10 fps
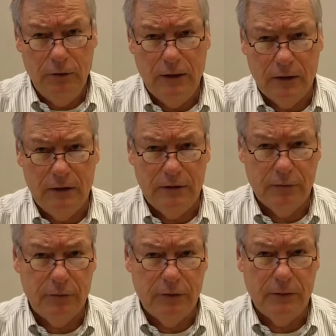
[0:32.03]
uniquely
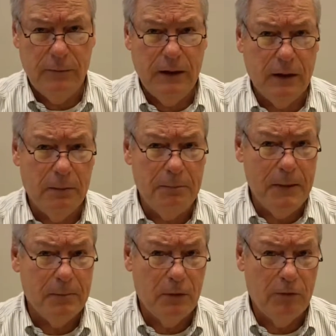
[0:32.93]
different than being a
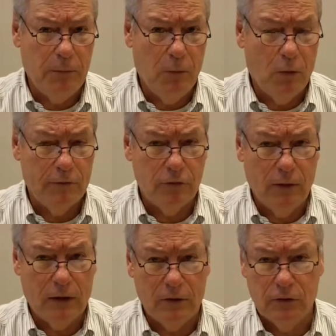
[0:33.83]
member of a board of
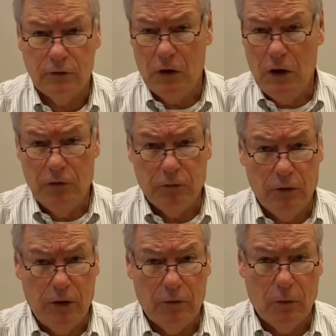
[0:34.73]
directors
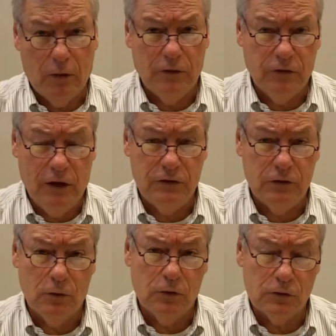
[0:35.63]
for another organization,